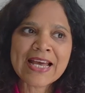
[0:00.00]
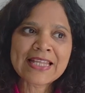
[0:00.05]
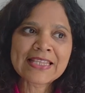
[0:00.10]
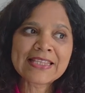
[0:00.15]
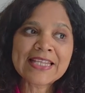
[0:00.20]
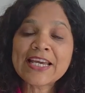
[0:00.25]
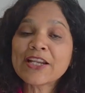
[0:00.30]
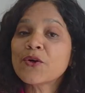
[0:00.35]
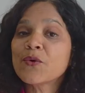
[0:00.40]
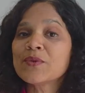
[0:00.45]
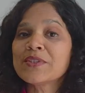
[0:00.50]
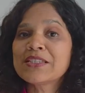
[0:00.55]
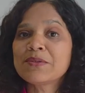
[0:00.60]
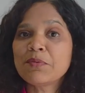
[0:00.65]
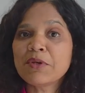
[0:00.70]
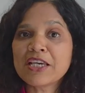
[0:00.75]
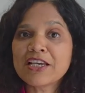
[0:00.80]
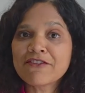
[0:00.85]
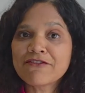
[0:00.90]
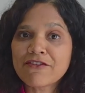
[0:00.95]
They don't
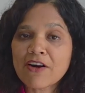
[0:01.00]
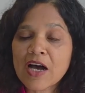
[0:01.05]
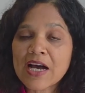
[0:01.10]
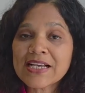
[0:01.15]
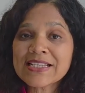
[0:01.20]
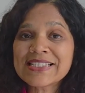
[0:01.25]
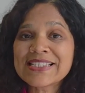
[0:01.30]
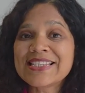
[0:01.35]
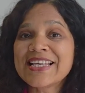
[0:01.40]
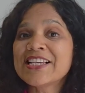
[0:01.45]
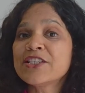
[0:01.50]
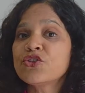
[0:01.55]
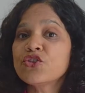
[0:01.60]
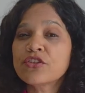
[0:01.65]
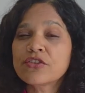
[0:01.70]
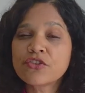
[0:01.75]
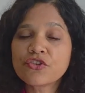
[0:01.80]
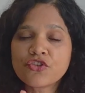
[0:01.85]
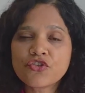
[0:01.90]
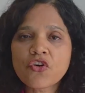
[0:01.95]
speak fast, they
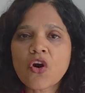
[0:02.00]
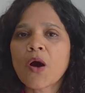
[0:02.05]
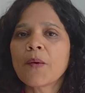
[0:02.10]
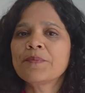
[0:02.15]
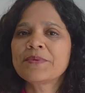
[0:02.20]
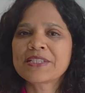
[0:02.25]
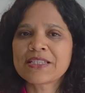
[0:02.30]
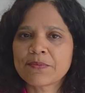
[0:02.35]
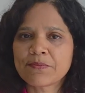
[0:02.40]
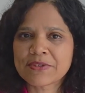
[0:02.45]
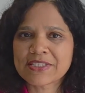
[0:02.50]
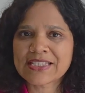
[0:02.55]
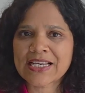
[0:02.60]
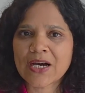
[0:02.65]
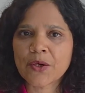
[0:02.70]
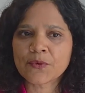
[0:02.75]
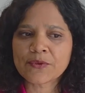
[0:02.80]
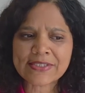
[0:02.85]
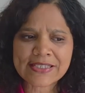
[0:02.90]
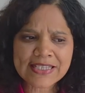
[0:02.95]
just drop some
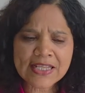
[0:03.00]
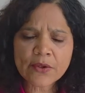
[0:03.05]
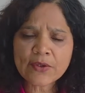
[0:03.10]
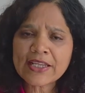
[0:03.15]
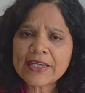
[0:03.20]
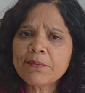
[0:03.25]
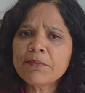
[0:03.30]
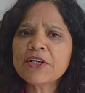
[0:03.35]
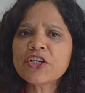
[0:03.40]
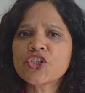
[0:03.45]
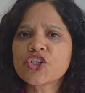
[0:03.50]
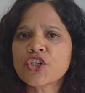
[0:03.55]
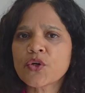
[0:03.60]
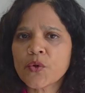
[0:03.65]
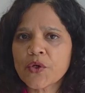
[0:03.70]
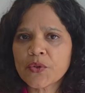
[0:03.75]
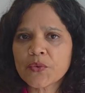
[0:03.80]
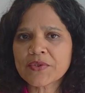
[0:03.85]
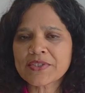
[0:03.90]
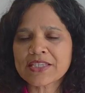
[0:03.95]
sounds. Now, let me show
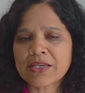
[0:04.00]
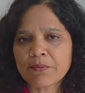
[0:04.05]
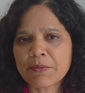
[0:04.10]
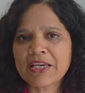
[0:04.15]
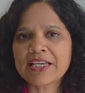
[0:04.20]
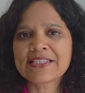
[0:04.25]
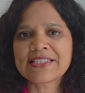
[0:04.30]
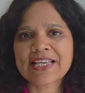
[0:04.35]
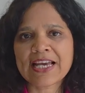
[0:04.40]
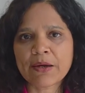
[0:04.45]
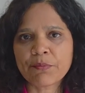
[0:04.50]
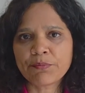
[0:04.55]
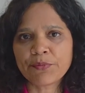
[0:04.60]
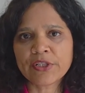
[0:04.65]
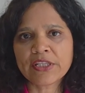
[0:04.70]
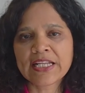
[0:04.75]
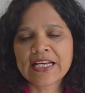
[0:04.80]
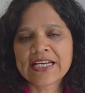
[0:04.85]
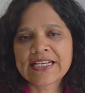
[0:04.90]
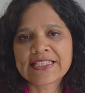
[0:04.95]
you some
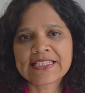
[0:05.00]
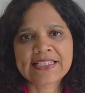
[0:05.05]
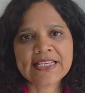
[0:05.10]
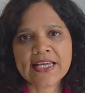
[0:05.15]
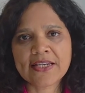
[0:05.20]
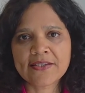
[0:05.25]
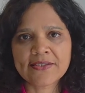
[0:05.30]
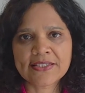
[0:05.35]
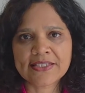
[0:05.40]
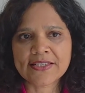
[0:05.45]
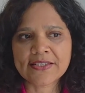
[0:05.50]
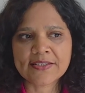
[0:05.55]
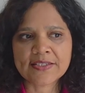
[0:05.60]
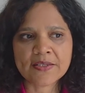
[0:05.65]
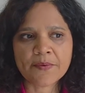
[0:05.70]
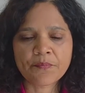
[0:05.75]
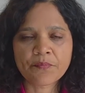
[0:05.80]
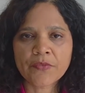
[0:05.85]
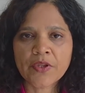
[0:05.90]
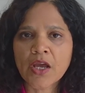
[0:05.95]
example sentences.
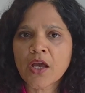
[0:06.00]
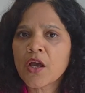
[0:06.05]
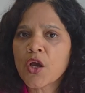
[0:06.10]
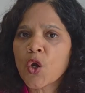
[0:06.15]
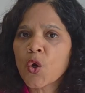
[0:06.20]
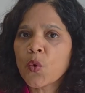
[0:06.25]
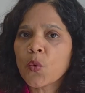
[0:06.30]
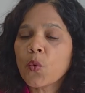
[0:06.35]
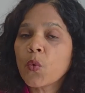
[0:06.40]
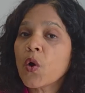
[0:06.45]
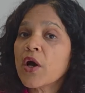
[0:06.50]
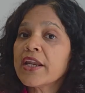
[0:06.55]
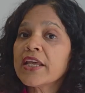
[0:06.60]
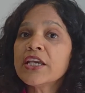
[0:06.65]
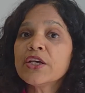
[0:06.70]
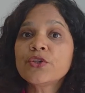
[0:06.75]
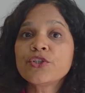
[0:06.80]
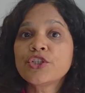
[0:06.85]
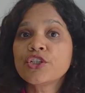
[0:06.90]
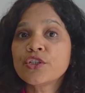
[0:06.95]
What do
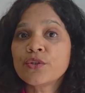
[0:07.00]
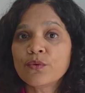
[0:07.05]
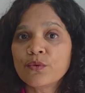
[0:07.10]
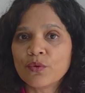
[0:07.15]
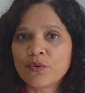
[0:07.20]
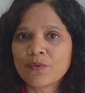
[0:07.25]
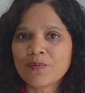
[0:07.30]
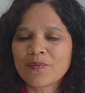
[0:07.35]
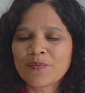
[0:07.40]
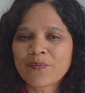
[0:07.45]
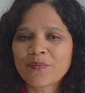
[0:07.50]
you do?